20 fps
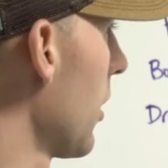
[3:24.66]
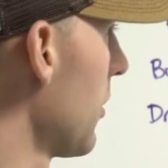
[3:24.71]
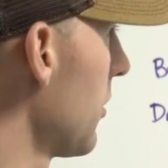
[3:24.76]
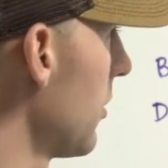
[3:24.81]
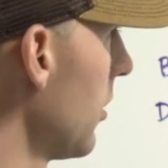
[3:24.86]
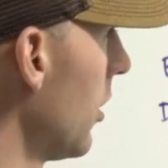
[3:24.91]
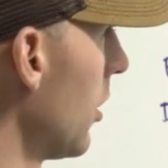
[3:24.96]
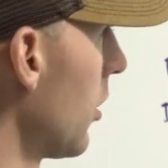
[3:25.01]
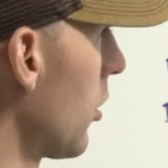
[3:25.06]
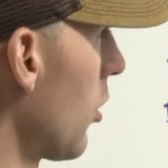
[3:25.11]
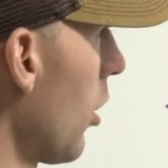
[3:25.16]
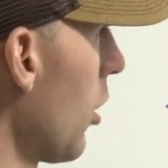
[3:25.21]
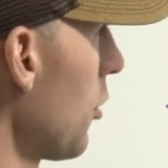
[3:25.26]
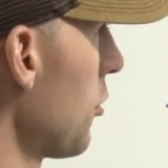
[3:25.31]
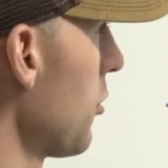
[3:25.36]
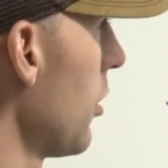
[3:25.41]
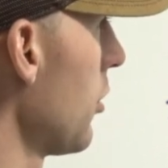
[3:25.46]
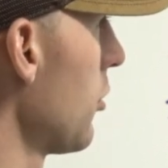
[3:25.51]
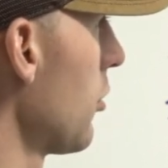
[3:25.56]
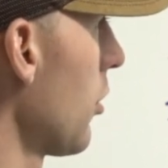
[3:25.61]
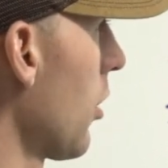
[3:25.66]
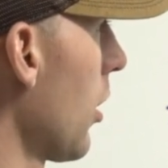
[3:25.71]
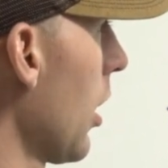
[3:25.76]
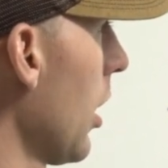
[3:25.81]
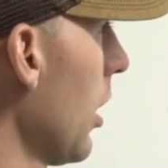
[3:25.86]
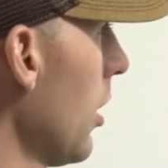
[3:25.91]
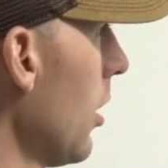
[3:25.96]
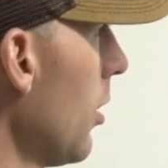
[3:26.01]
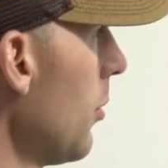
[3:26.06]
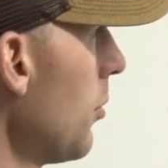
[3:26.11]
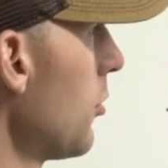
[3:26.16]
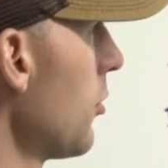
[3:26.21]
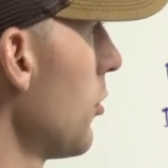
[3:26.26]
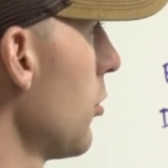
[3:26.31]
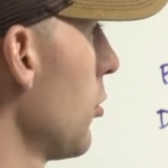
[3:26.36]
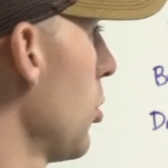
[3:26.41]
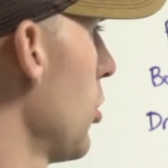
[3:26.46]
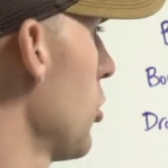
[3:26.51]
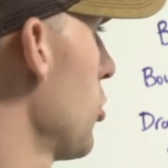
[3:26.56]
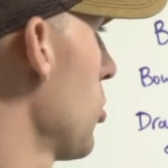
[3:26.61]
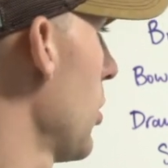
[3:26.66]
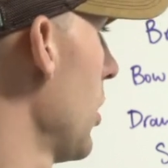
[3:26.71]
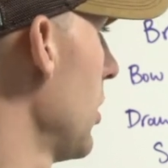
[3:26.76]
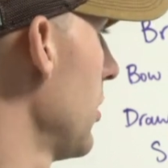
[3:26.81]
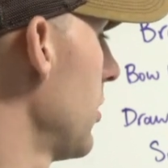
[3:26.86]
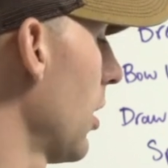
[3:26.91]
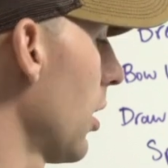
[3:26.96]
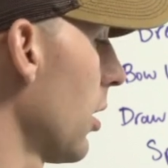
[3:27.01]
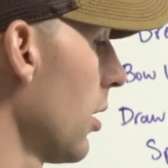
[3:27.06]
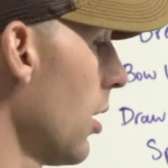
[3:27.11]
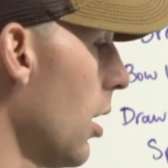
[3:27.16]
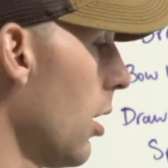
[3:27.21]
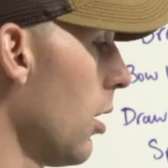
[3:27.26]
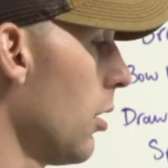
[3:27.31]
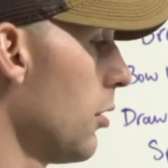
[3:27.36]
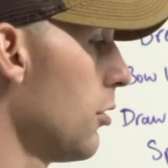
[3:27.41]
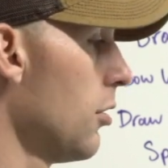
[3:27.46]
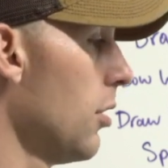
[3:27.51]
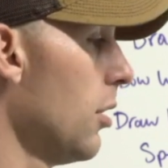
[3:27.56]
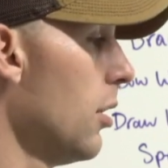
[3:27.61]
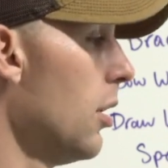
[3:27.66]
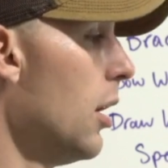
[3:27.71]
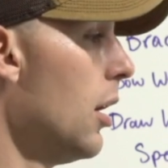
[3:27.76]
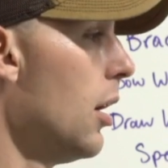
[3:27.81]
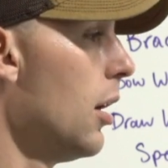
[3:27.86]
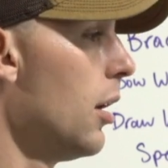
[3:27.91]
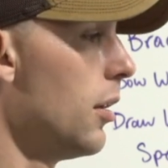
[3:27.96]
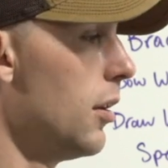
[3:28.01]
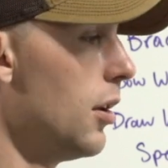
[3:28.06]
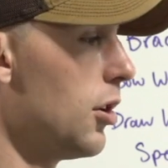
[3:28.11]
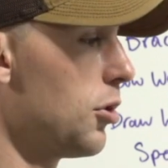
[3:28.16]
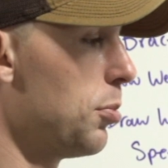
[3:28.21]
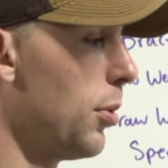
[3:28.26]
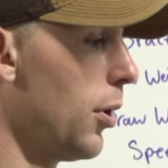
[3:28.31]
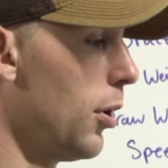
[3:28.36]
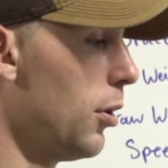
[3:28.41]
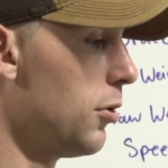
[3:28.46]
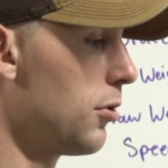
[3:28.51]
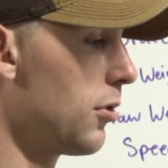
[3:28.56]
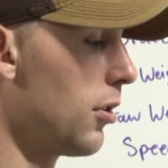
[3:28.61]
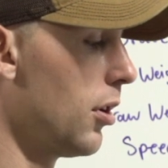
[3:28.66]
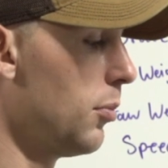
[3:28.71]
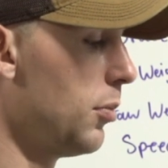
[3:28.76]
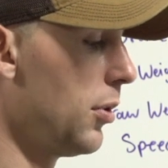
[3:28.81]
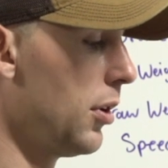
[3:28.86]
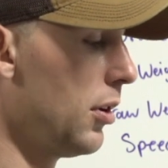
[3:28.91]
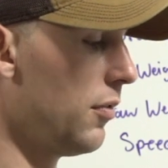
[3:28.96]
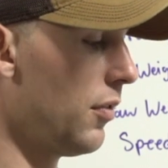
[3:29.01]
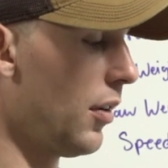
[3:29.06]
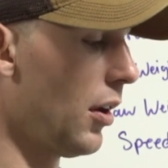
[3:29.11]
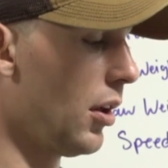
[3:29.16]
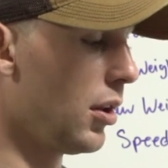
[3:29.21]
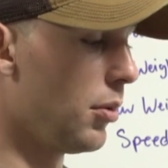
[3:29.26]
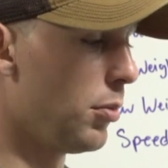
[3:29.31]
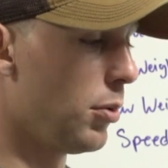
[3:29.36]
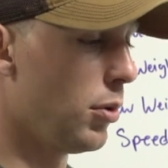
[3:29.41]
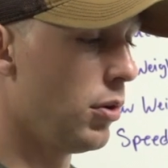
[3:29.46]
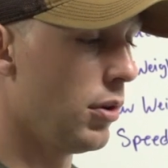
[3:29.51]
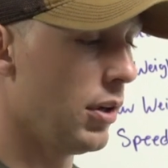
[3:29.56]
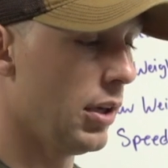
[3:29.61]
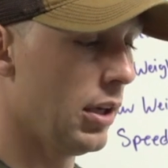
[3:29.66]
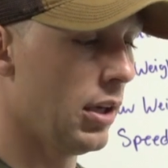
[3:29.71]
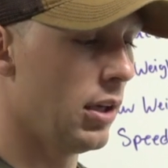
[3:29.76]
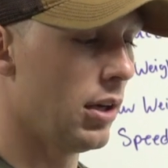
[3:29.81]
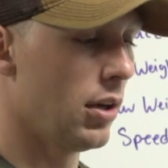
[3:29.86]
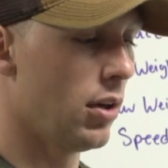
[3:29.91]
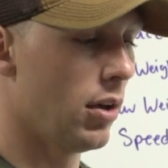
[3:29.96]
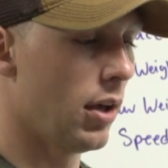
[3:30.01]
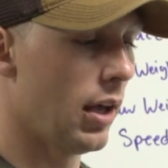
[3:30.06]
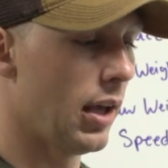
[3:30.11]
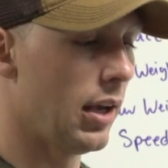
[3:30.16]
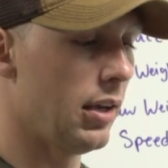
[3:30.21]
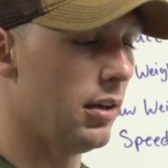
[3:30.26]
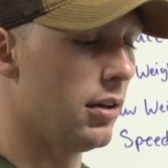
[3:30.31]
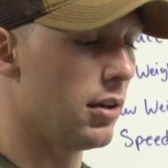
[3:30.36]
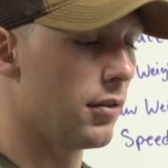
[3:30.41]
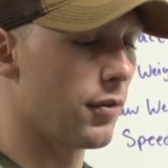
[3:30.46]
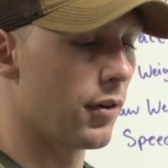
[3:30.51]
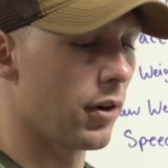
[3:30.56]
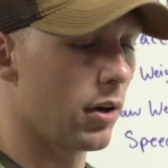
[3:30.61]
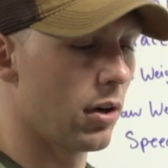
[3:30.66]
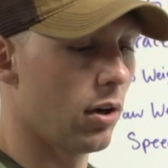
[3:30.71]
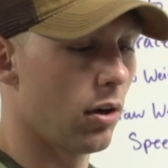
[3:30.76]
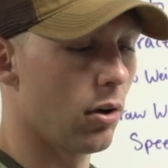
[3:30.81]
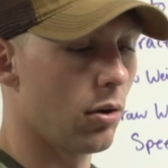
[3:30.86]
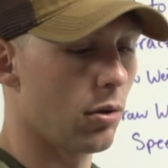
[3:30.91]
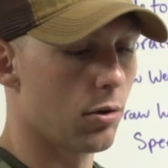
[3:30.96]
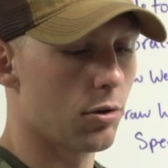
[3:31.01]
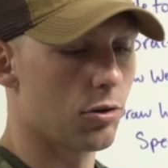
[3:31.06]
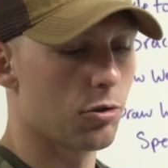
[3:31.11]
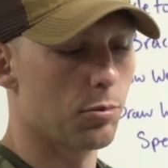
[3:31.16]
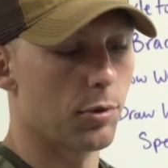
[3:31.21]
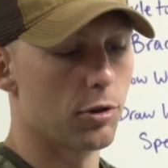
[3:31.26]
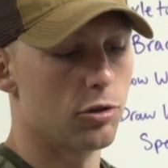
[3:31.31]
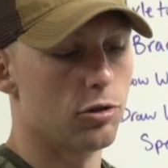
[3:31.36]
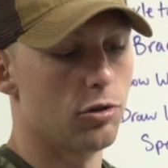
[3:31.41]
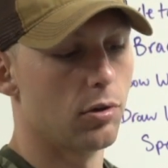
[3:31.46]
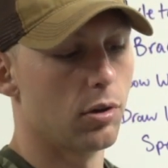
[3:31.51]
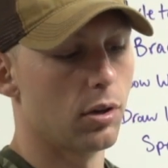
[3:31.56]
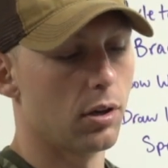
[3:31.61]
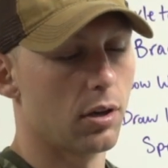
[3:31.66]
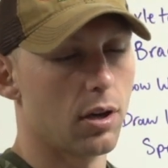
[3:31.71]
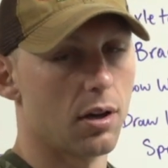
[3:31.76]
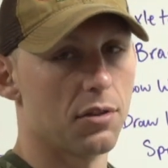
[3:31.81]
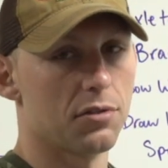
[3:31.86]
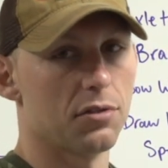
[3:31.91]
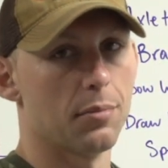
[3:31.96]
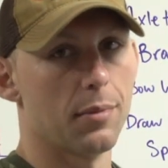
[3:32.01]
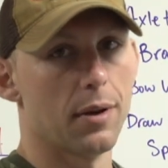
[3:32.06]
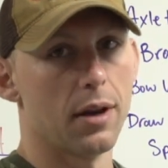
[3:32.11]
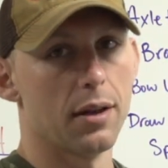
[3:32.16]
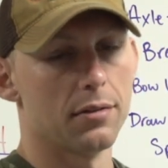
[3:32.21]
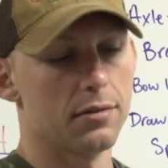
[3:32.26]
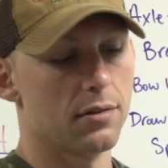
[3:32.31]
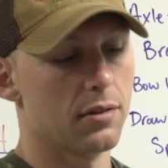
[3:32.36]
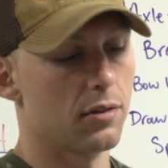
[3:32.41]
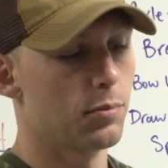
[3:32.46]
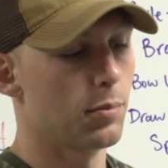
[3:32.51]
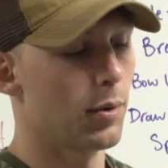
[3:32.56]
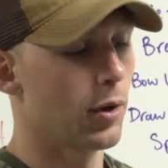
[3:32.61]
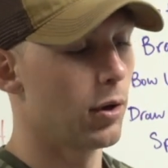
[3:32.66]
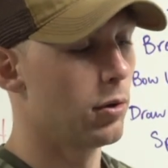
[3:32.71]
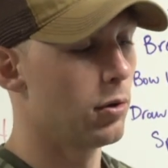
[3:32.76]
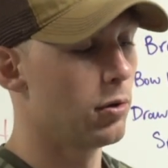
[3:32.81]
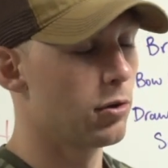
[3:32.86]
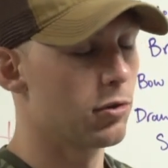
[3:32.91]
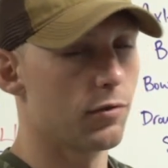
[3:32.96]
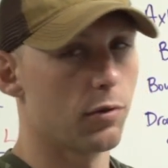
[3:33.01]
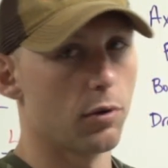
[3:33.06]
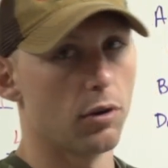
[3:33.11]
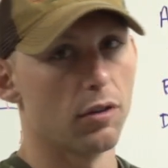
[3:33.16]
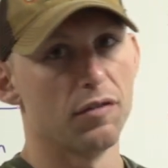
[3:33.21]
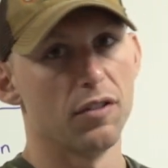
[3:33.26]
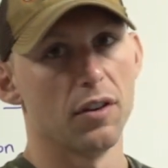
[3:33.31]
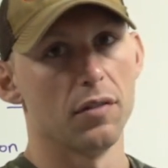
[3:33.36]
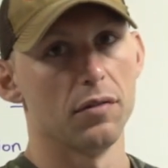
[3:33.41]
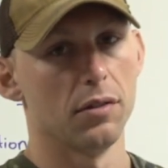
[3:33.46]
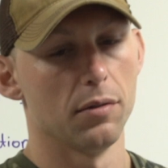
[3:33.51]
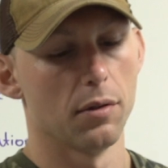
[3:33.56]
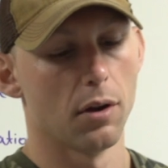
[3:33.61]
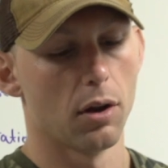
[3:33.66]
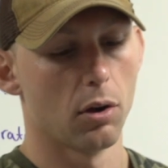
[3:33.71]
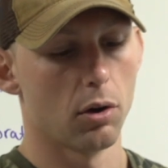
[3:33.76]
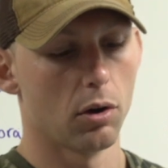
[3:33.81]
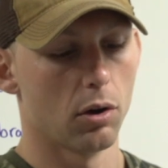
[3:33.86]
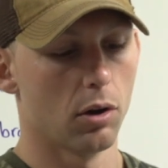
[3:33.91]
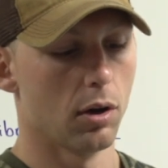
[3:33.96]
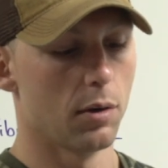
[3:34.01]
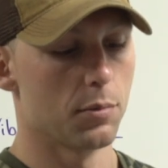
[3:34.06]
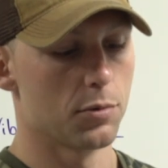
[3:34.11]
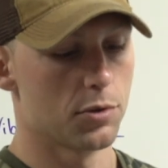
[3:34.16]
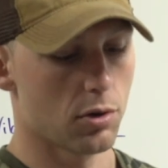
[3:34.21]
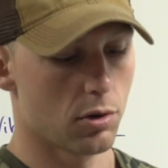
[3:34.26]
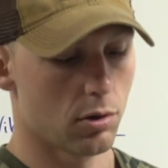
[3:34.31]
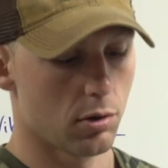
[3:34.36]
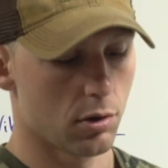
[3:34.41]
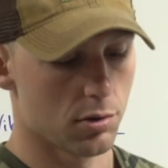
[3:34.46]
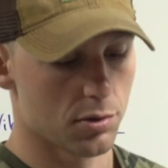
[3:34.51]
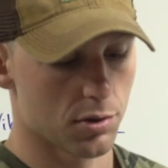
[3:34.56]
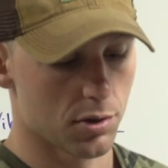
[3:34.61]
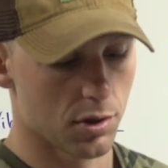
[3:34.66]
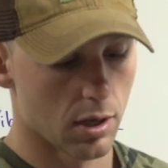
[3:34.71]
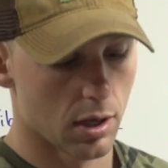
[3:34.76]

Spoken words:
I said, Crosscentric Cams, switchweight technology. This bow is going to be available in 8 different colors, but you can customize these bows for a $50 upcharge.